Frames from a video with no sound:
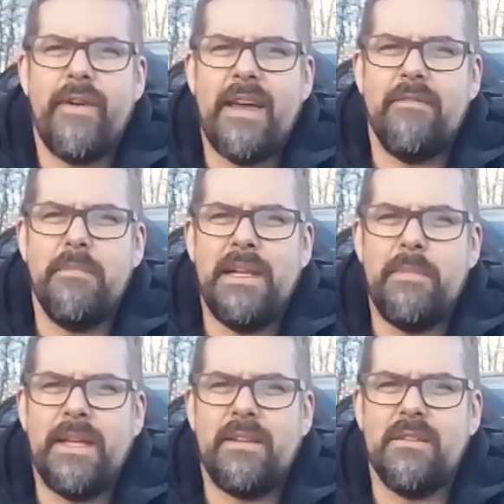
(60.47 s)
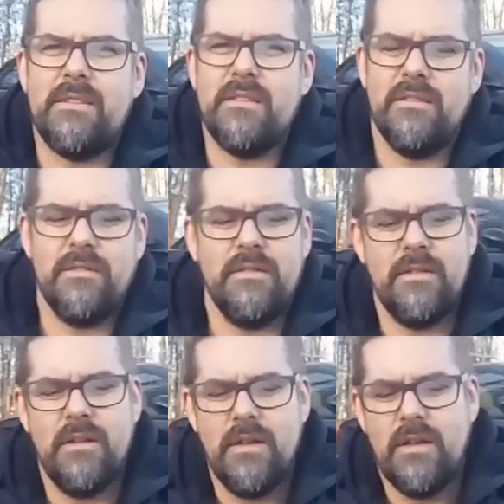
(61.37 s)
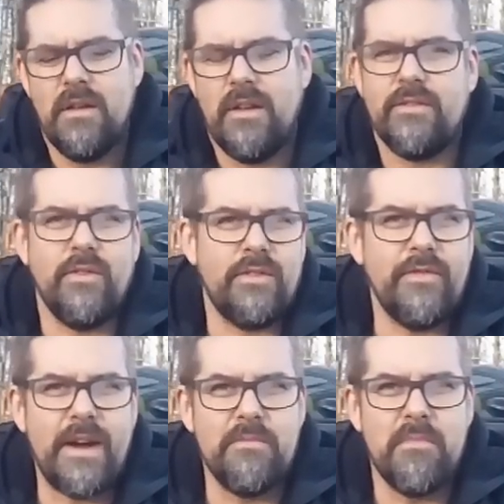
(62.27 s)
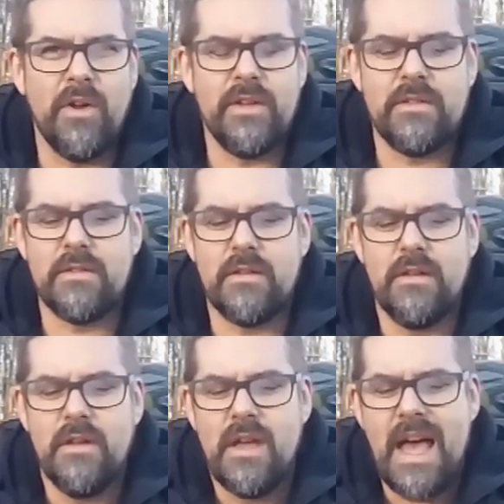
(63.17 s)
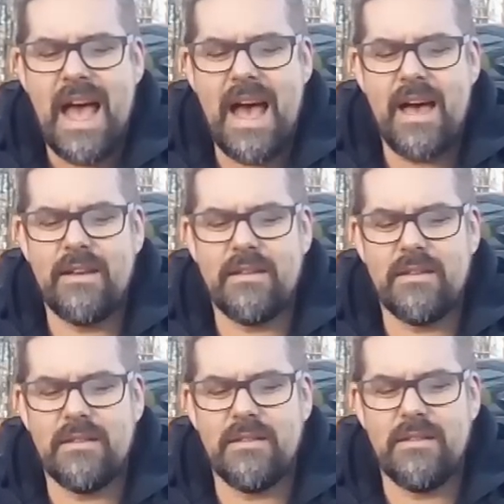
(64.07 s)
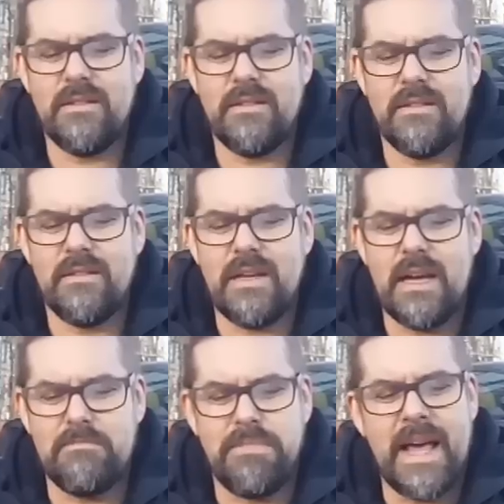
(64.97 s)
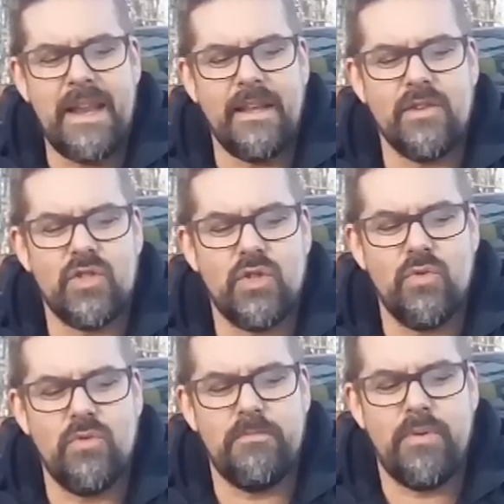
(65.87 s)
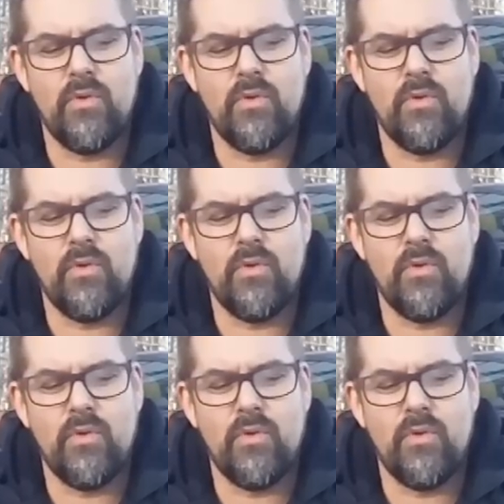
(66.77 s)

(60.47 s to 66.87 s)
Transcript: 5 millimeters, so it's very modest. And I'm planning to